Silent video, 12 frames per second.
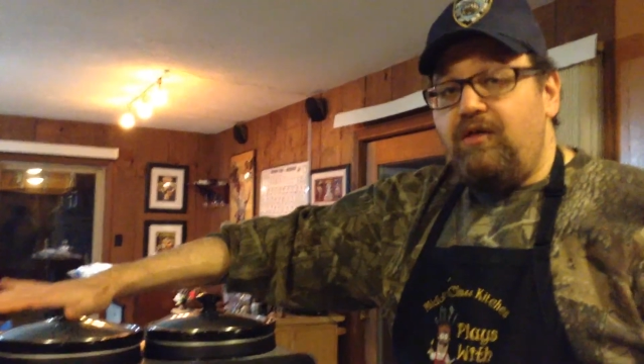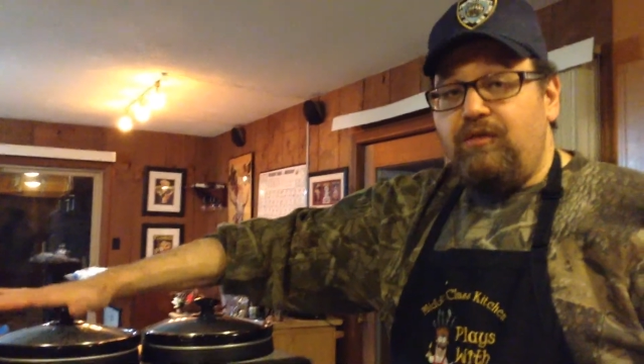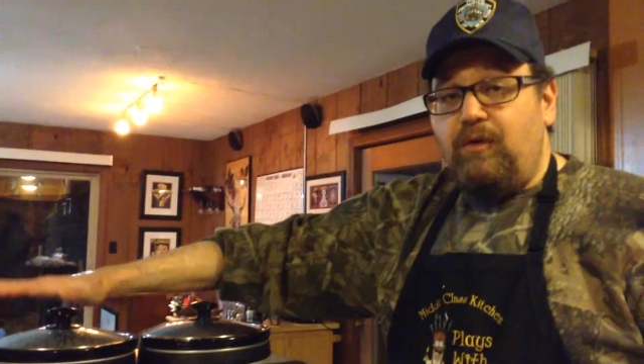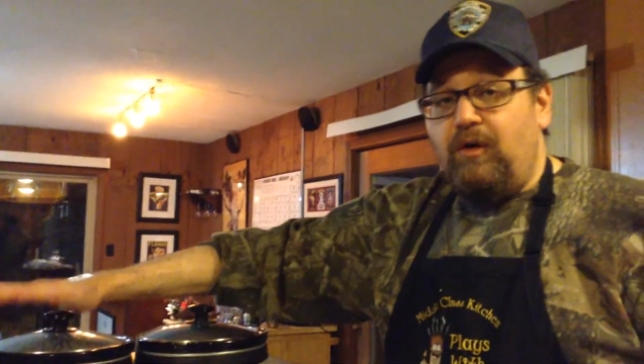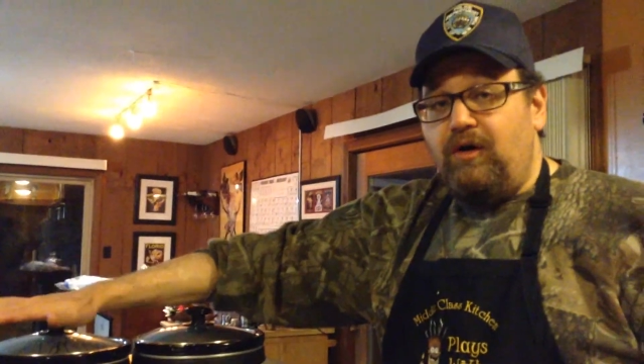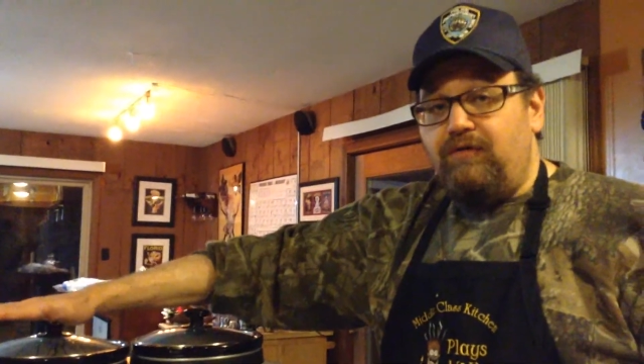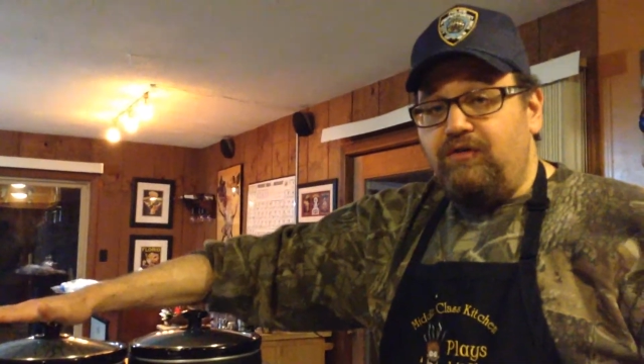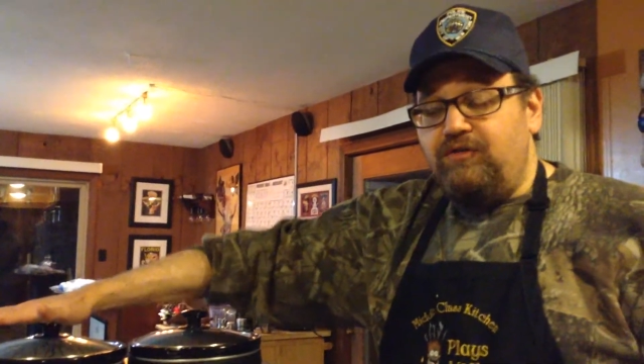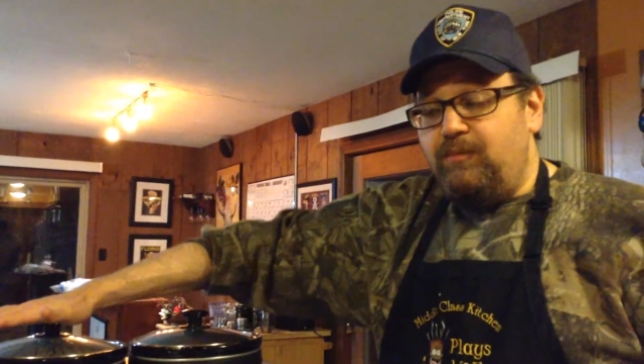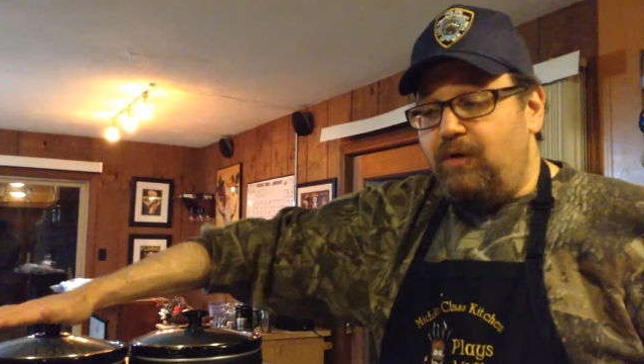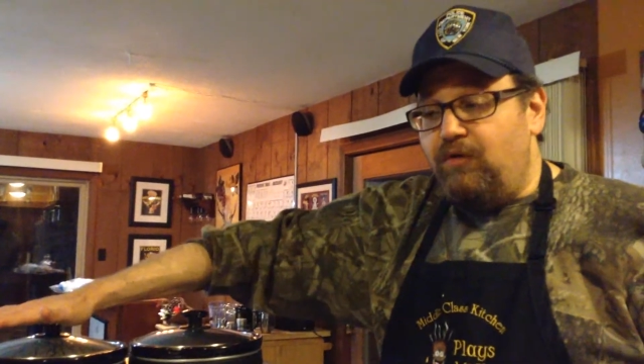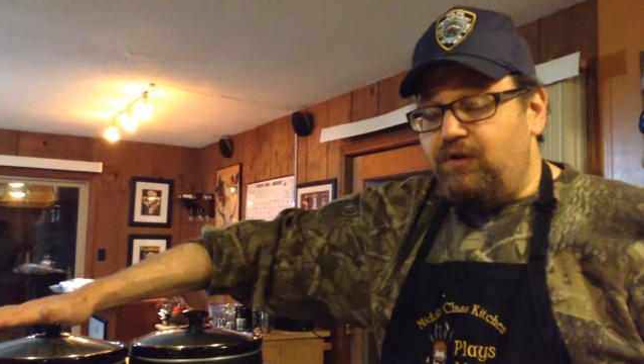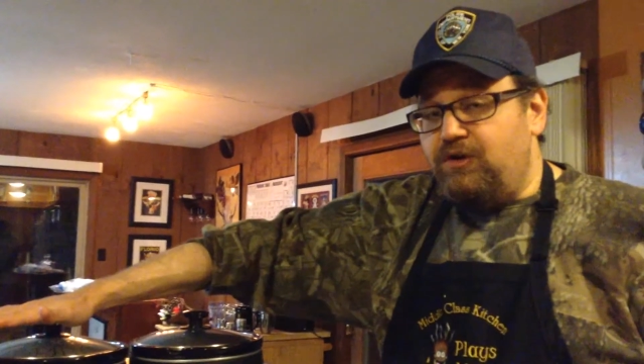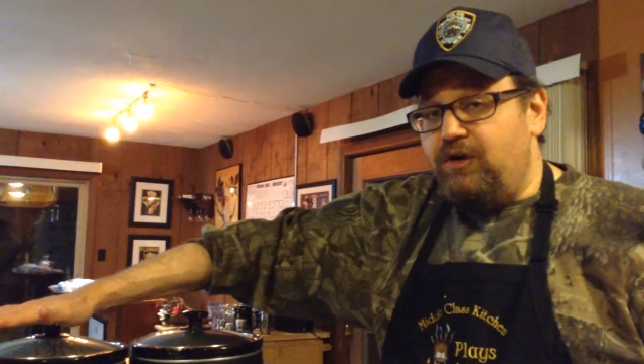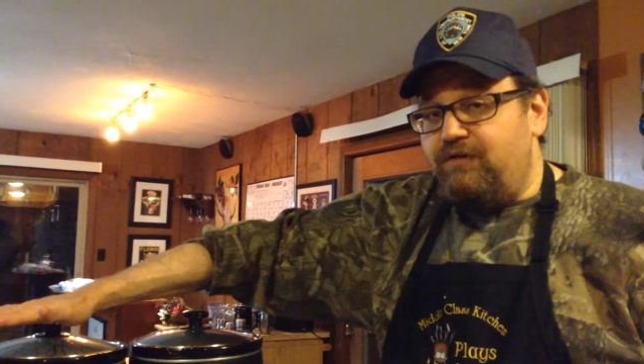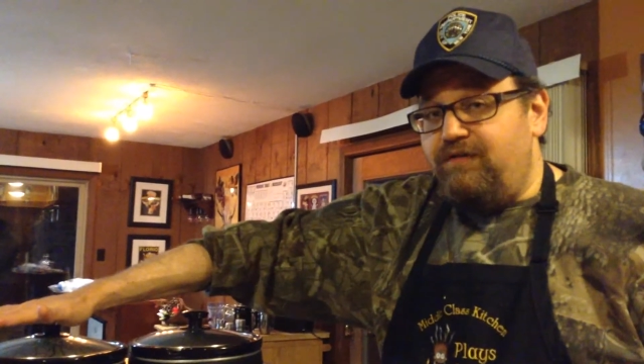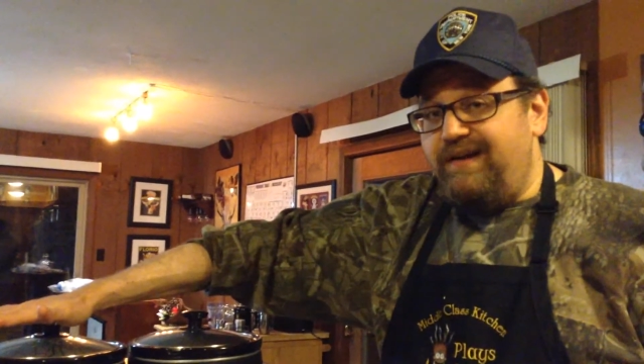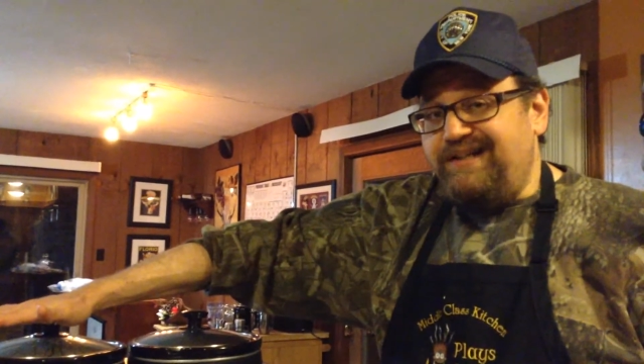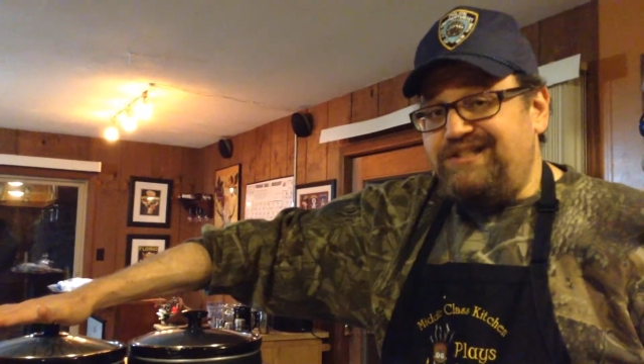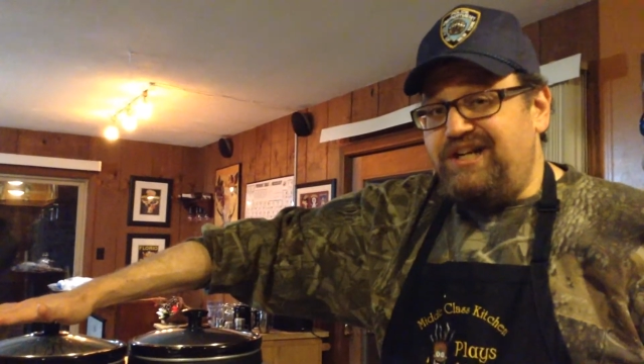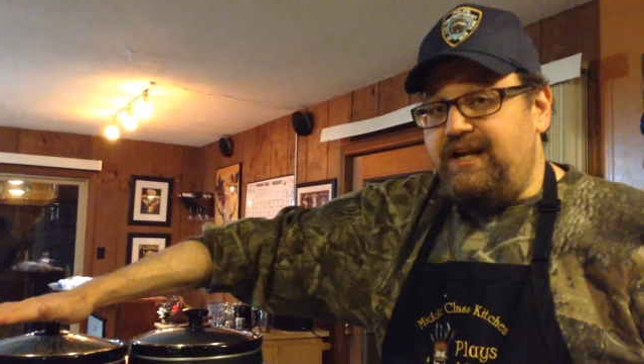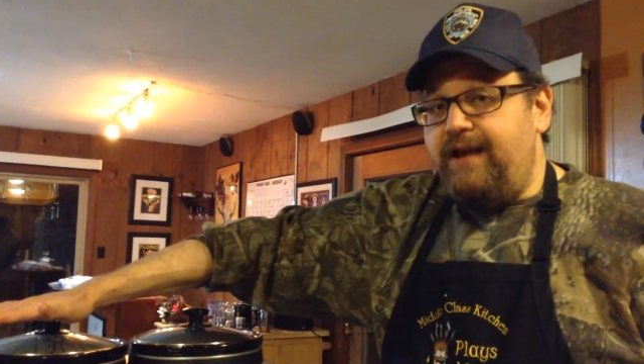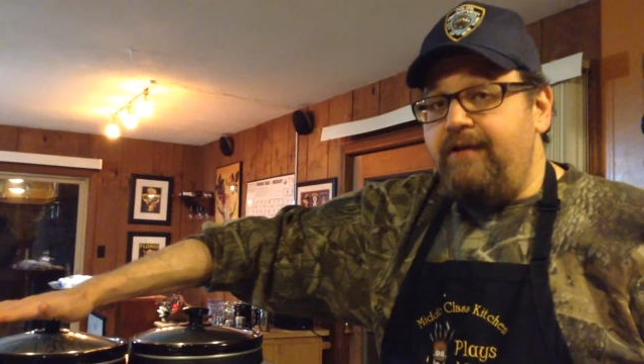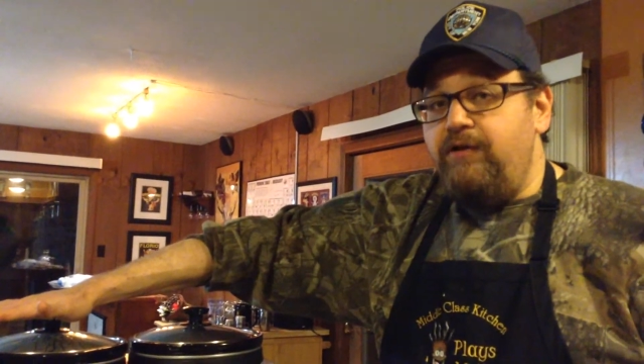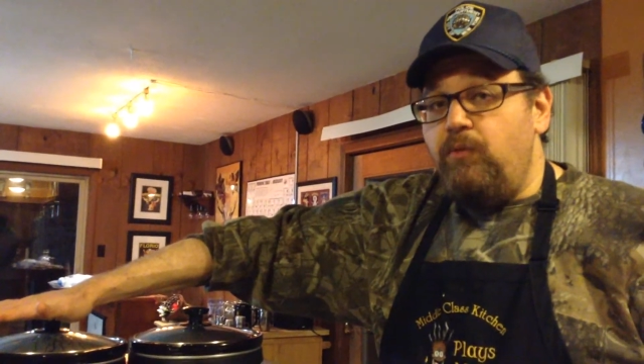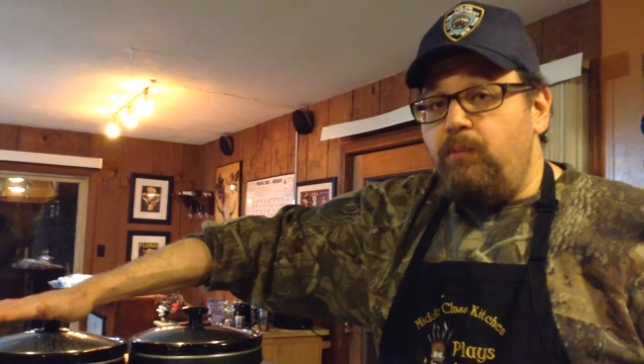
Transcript: throw it over some overcooked fettuccine,